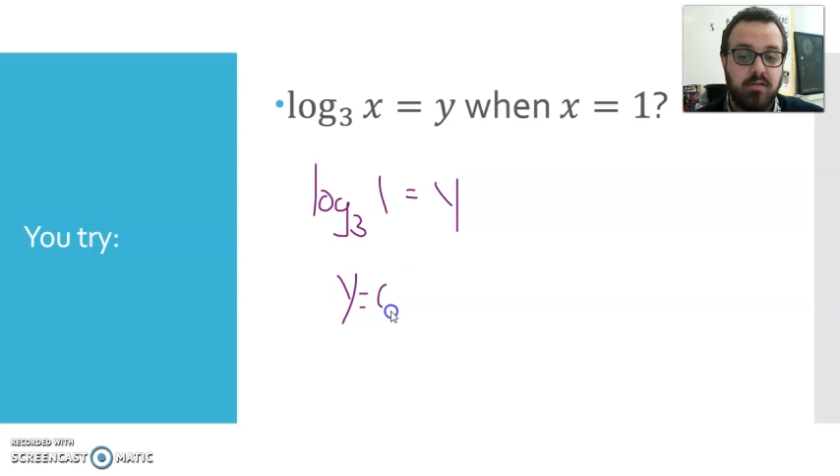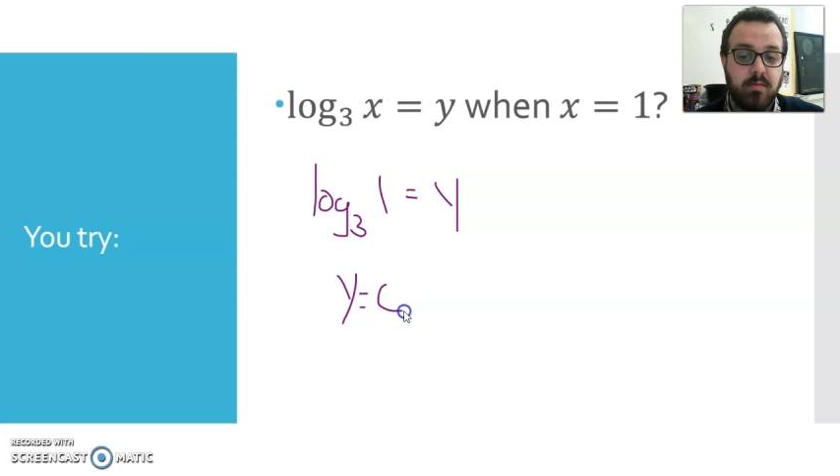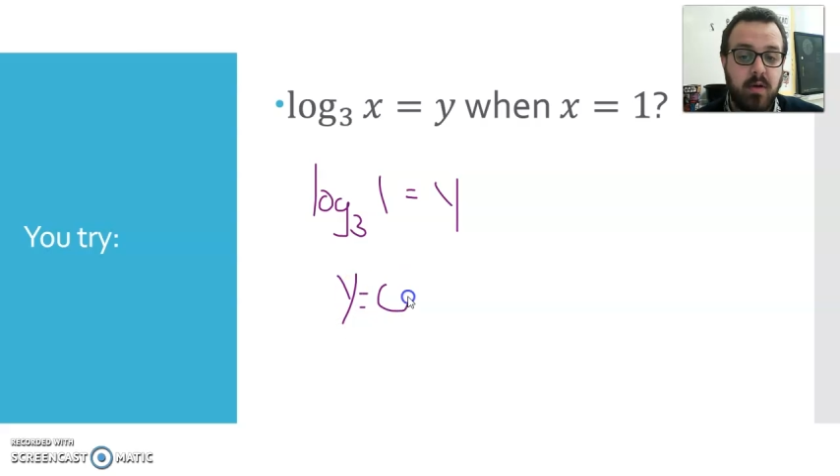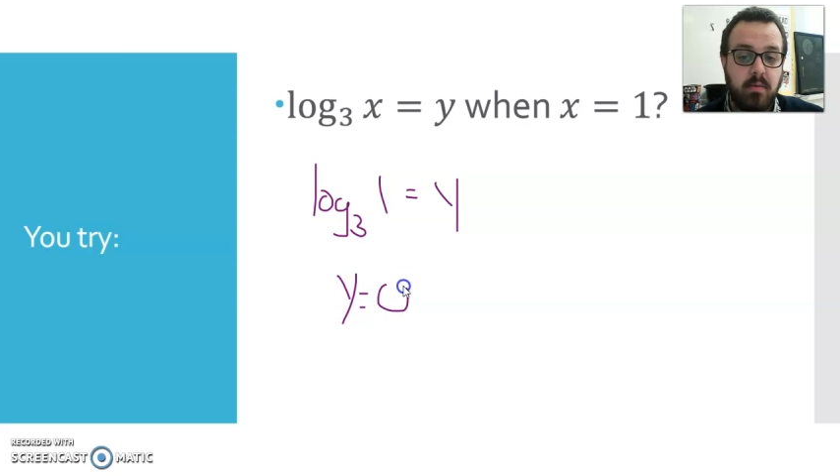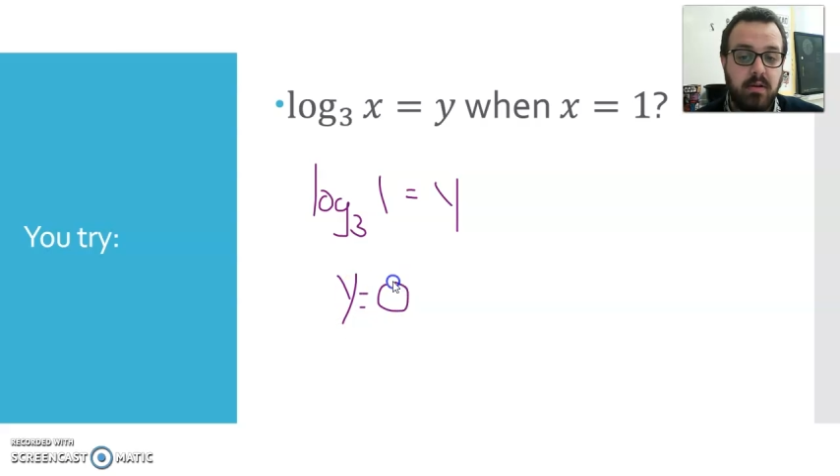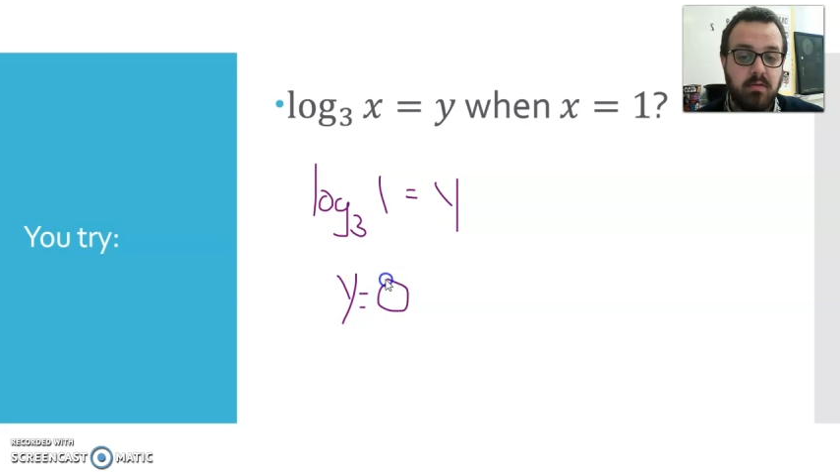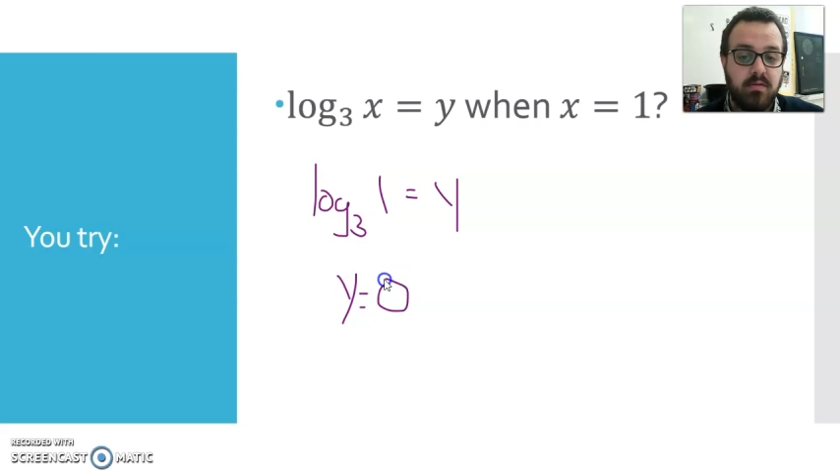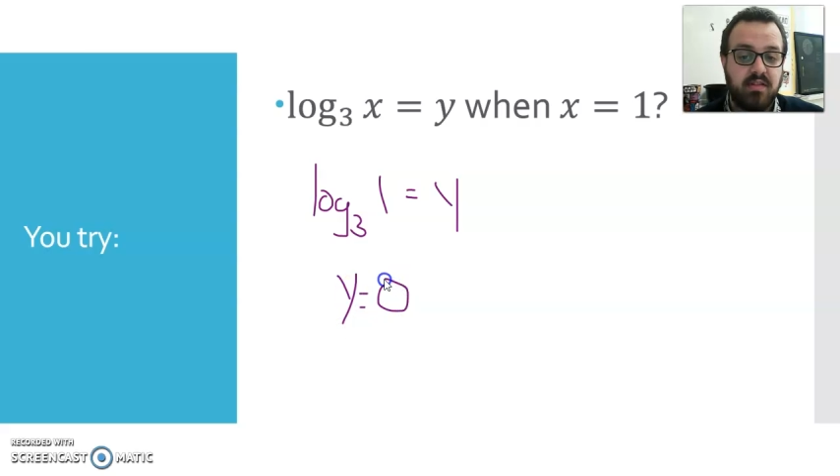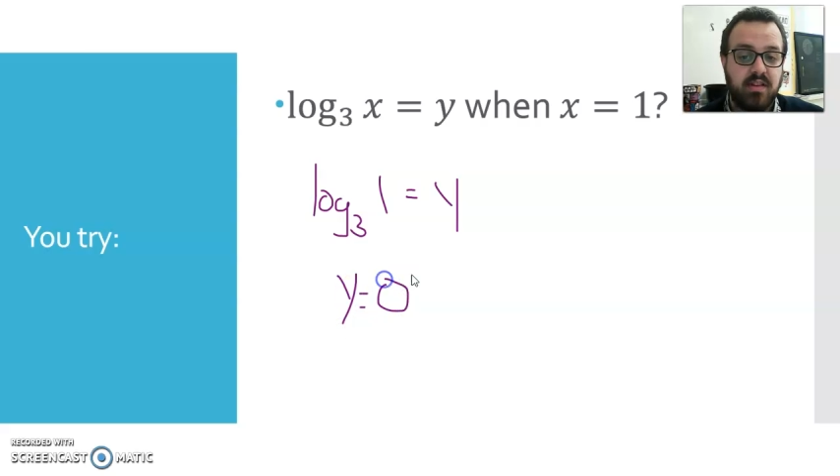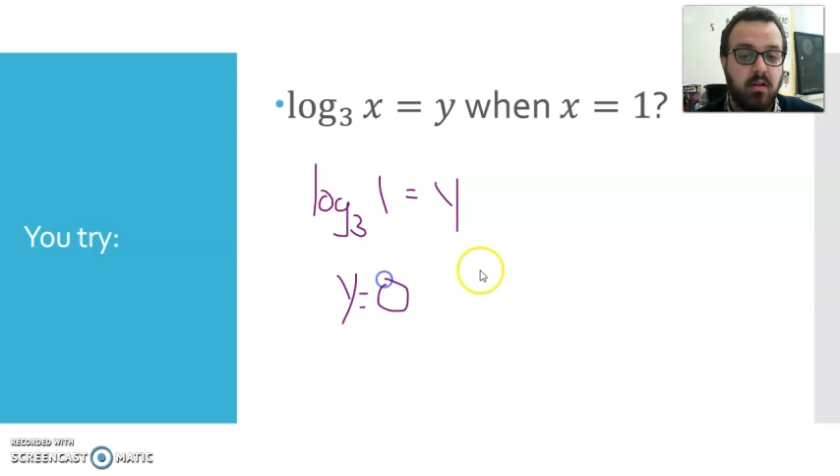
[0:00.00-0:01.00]
So y would equal
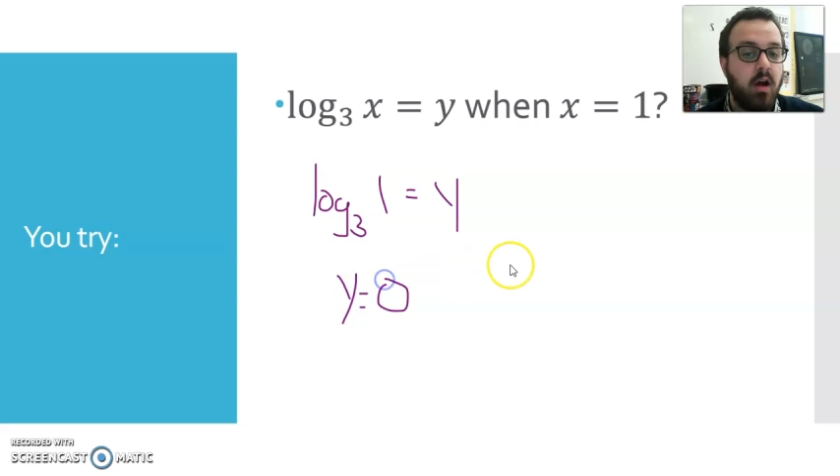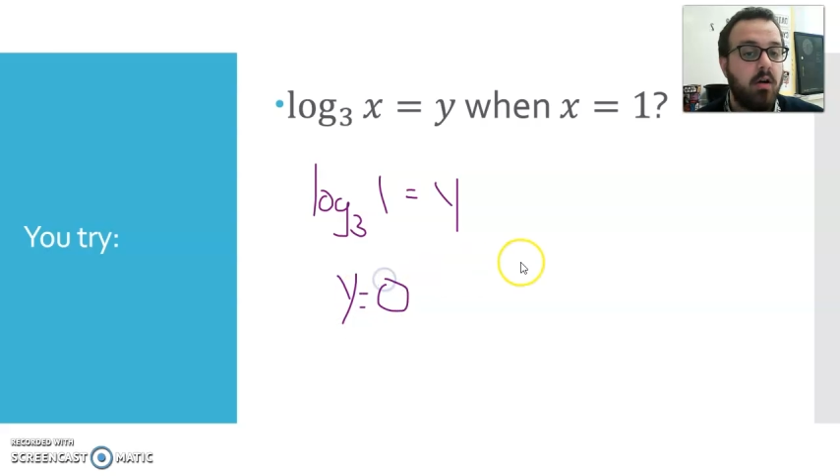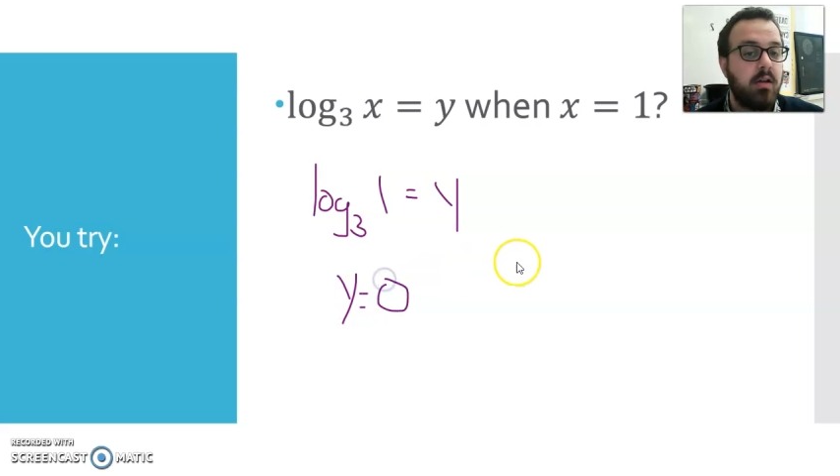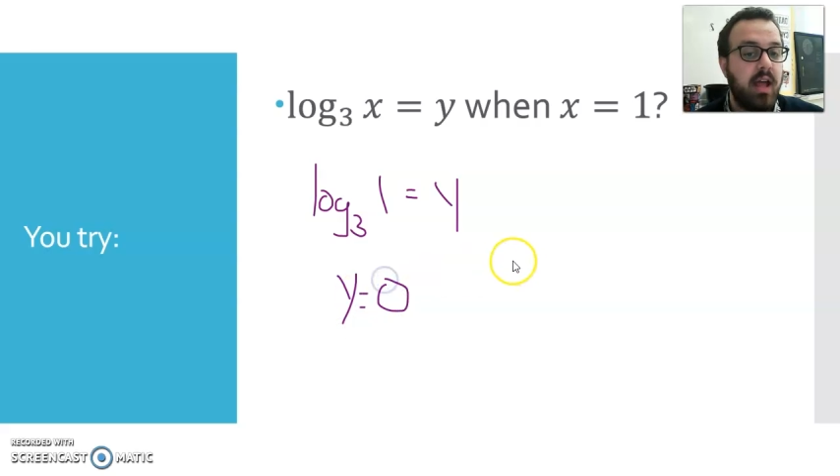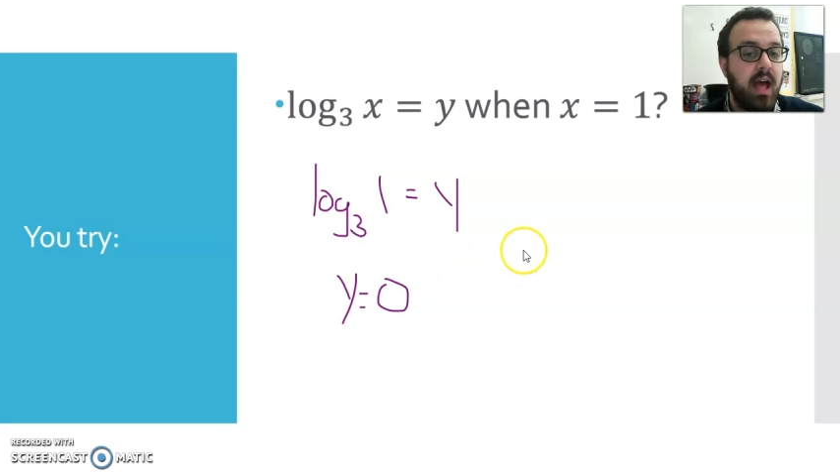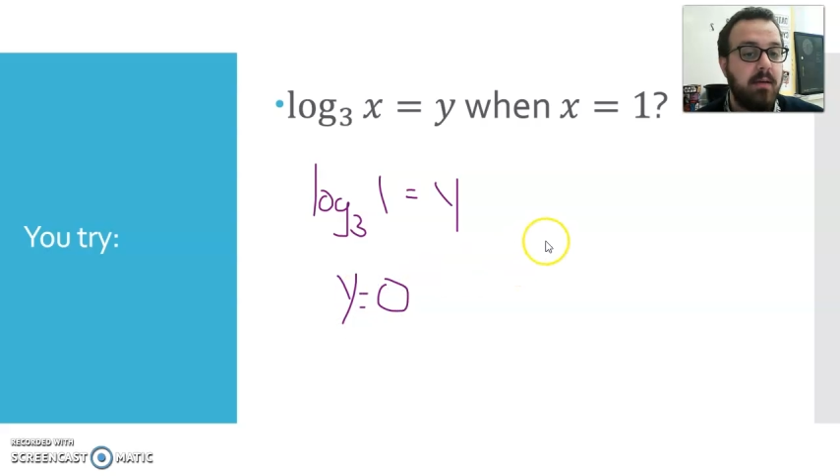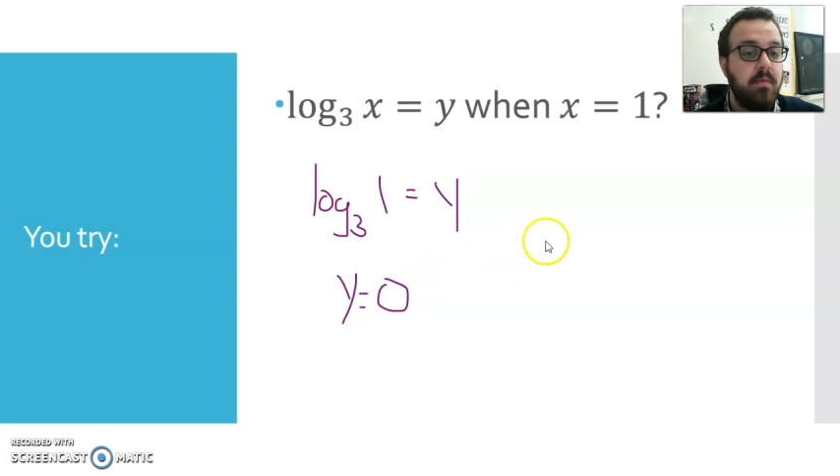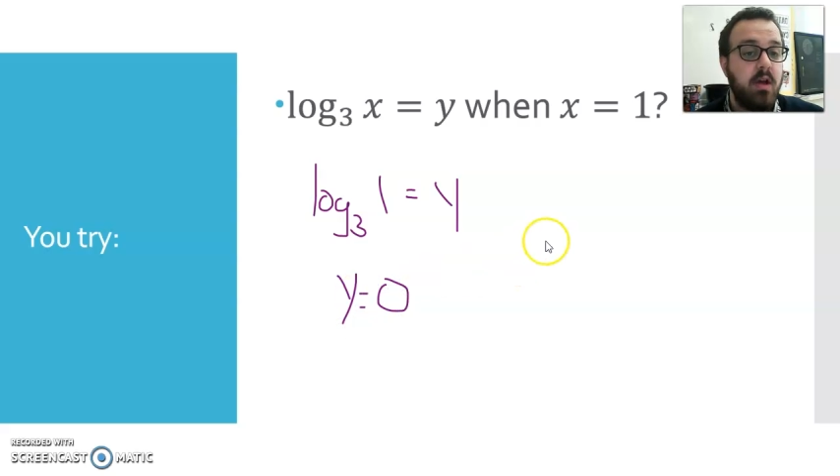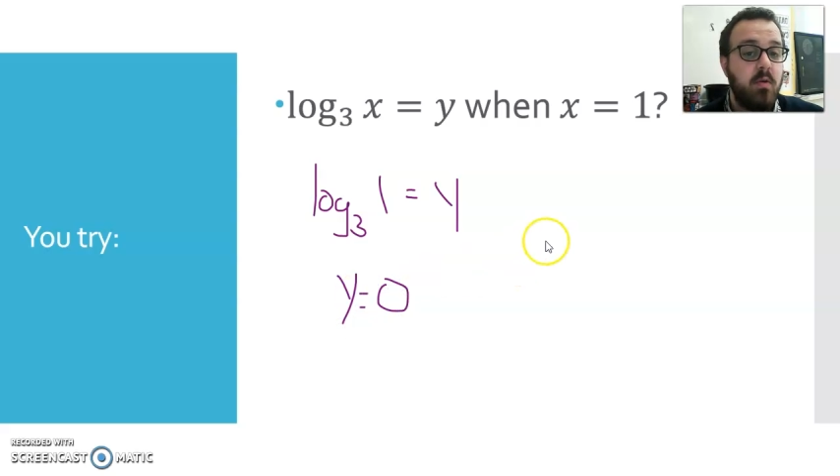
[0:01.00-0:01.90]
0, okay?